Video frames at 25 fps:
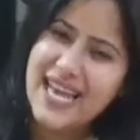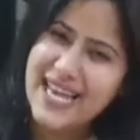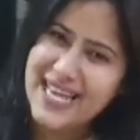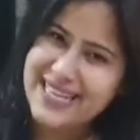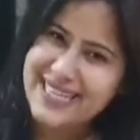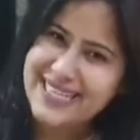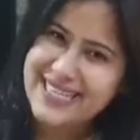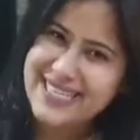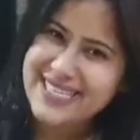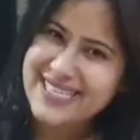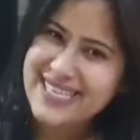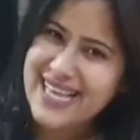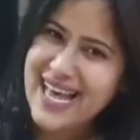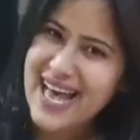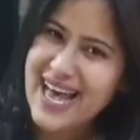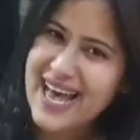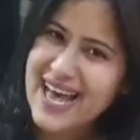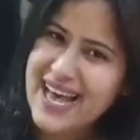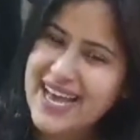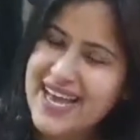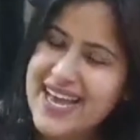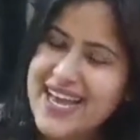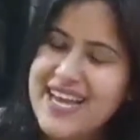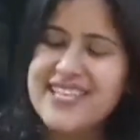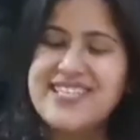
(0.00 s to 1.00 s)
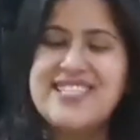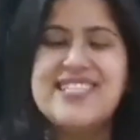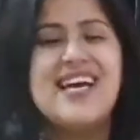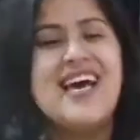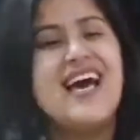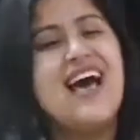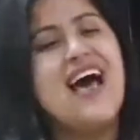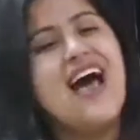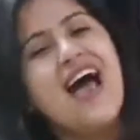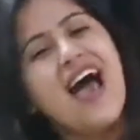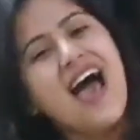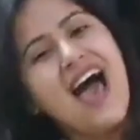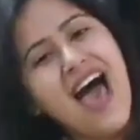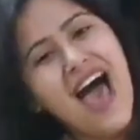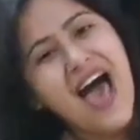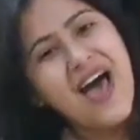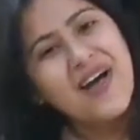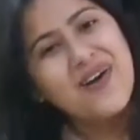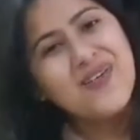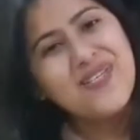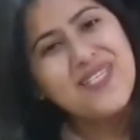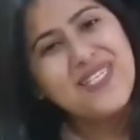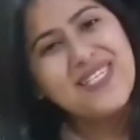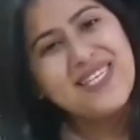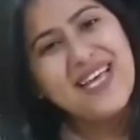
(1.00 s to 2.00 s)
inside,
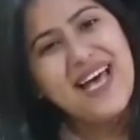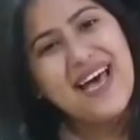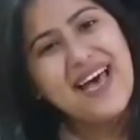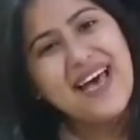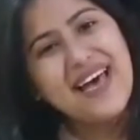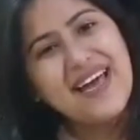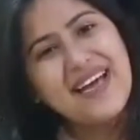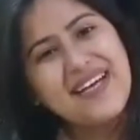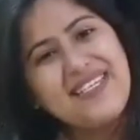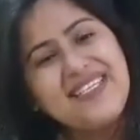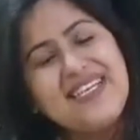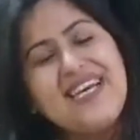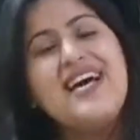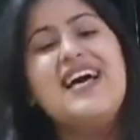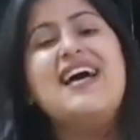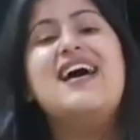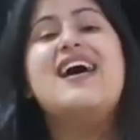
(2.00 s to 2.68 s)
outside.